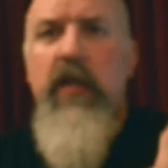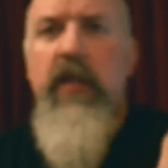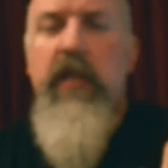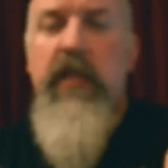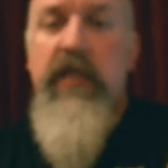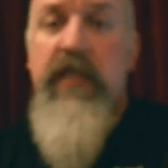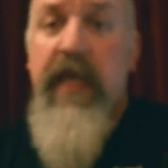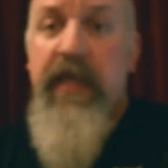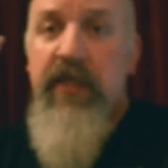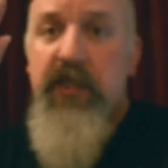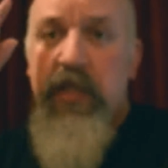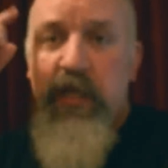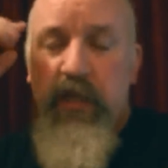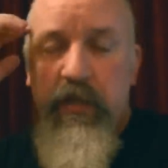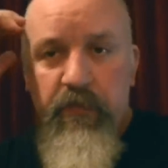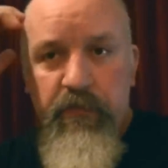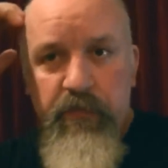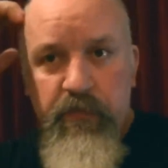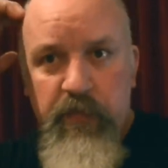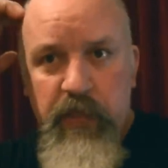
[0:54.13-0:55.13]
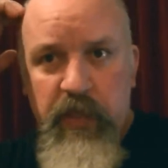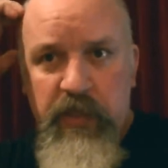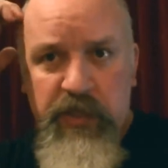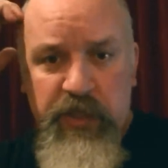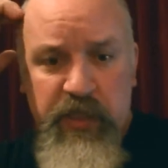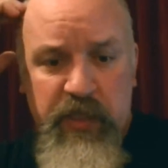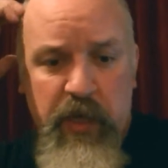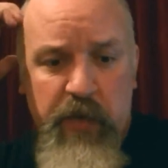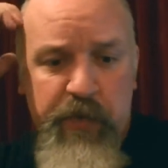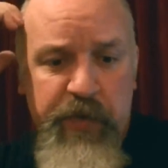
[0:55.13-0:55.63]
there's actually, as
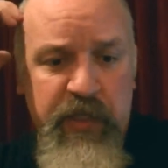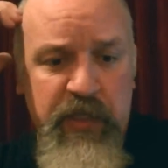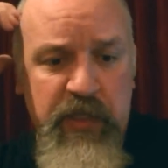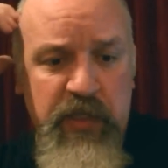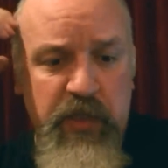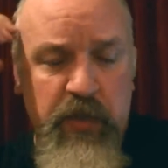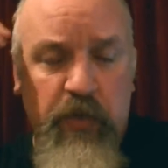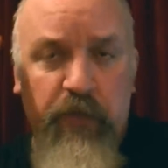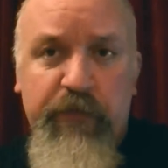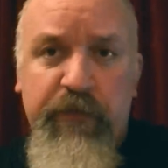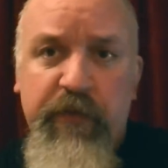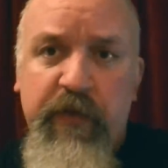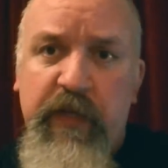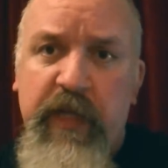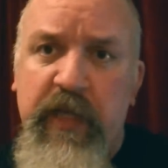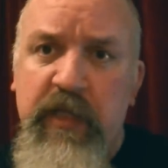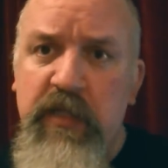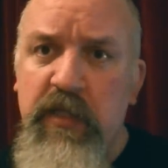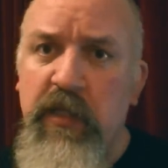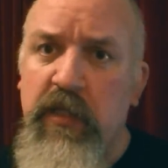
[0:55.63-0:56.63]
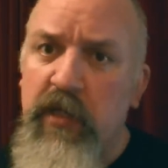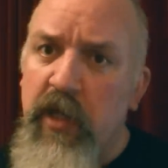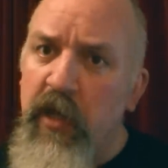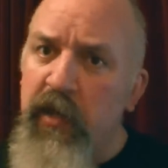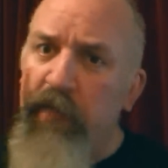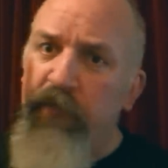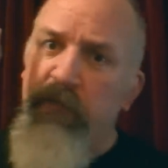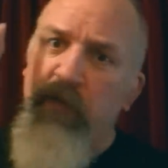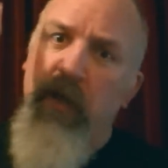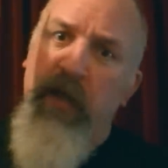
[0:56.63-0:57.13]
you go into Norfolk, there's a
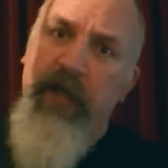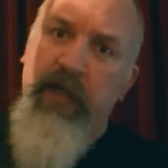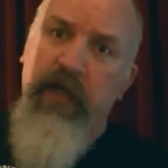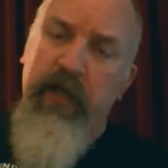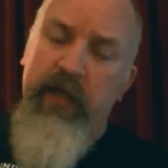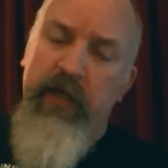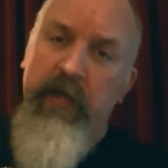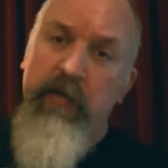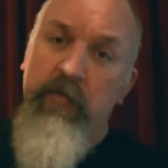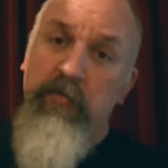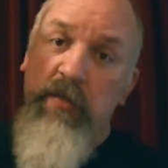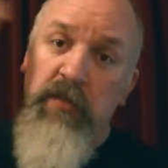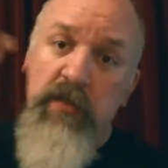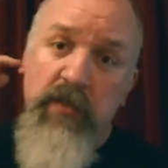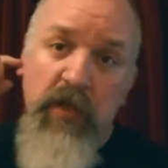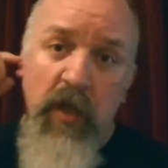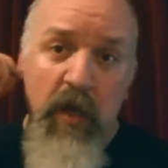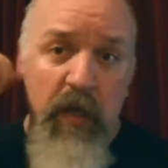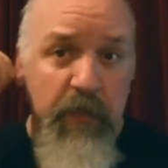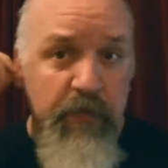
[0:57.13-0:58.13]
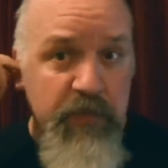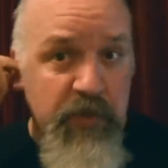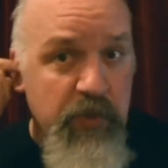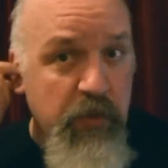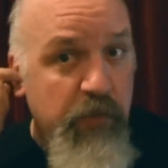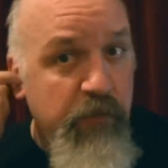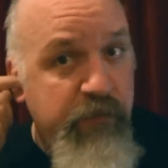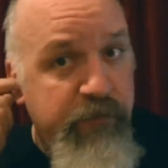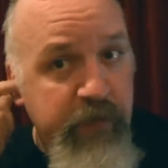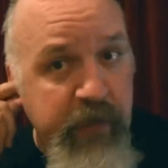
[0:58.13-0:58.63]
kind of like a Nelson's Column
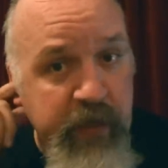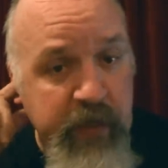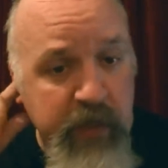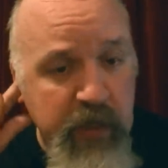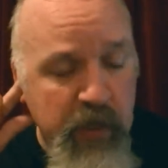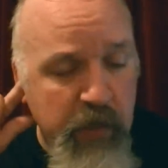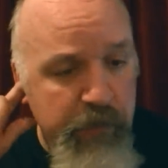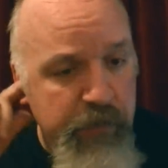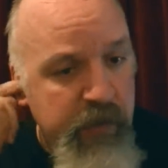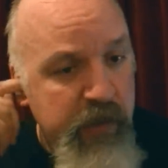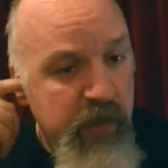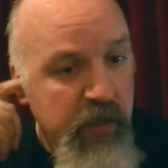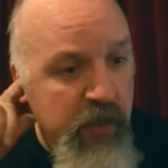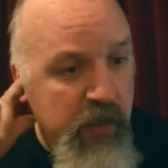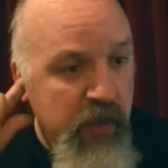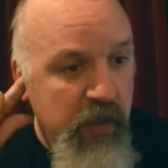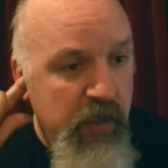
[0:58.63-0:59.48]
sort of thing, you know, but